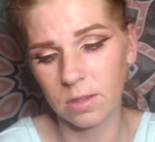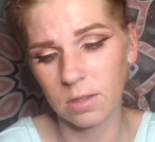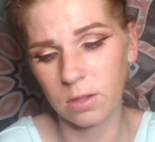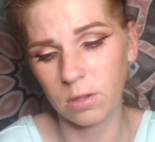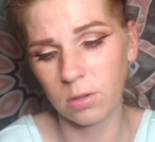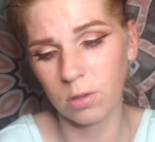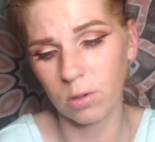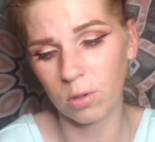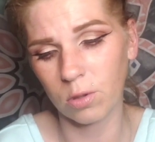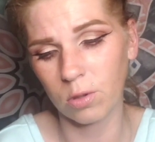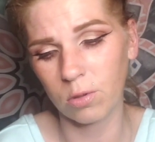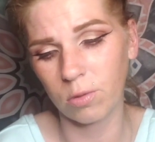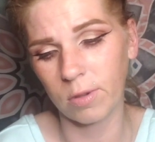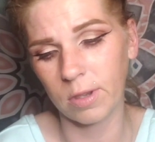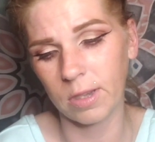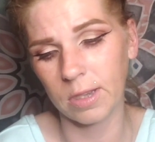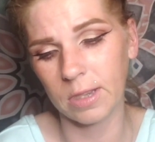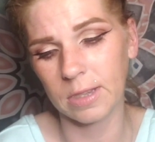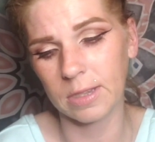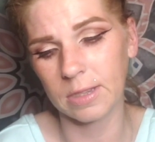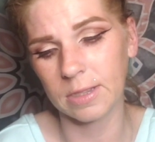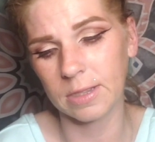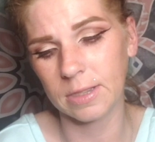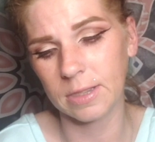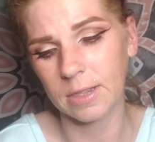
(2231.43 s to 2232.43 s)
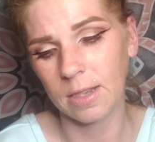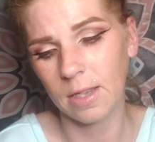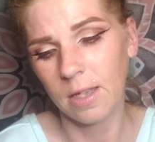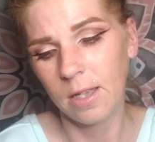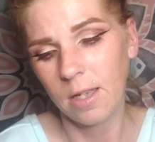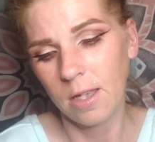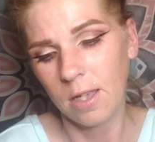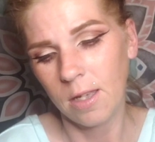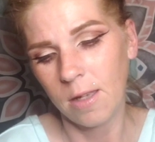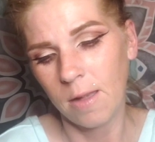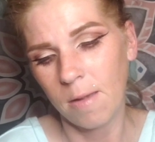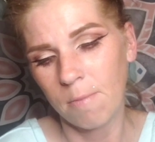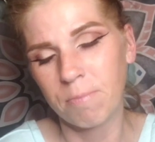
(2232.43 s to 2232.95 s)
your quiz,
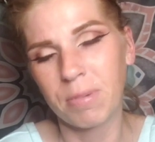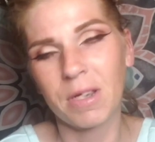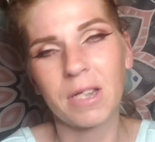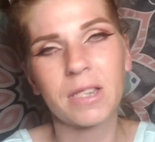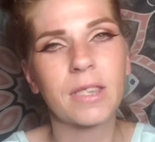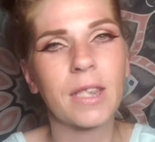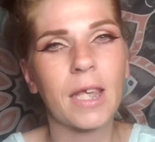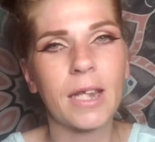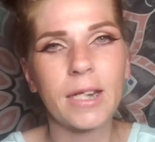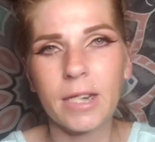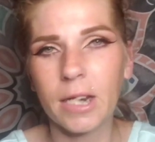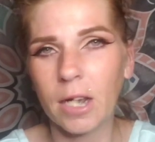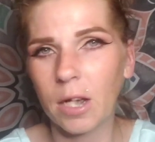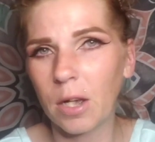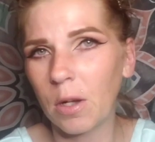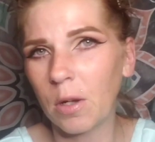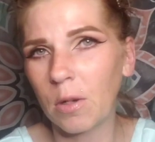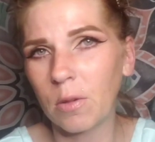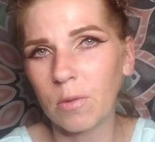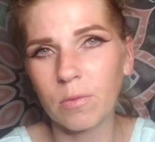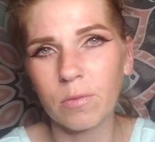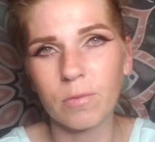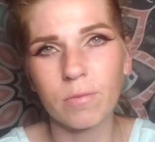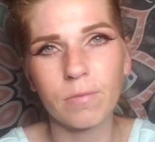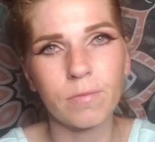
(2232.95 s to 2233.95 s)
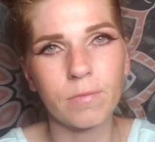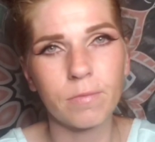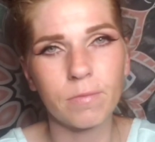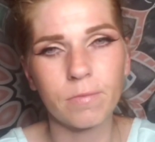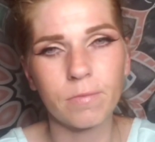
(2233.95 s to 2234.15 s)
but they don't.